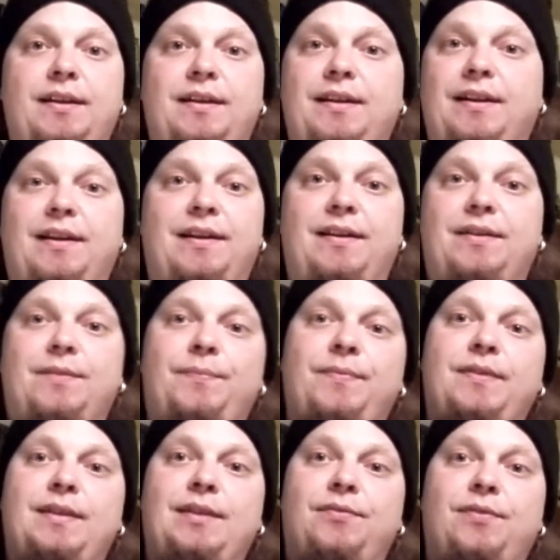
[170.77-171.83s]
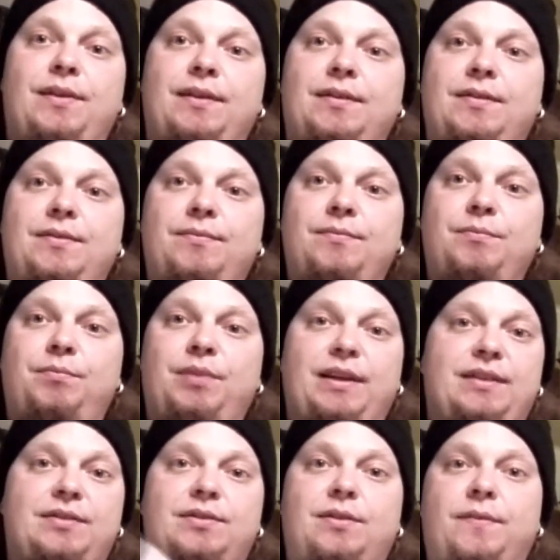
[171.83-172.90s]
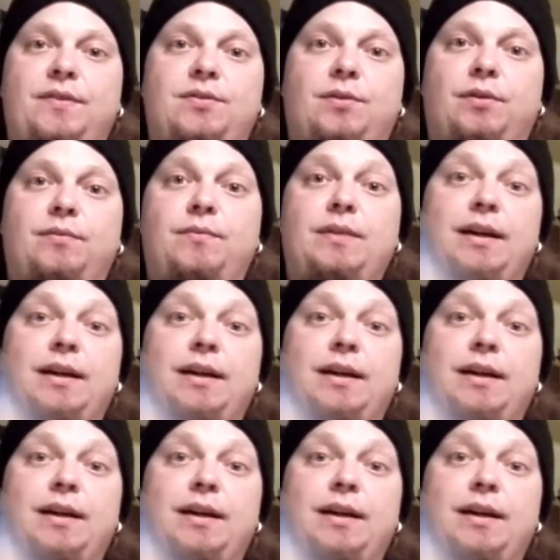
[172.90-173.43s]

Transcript: uh, different places on the song.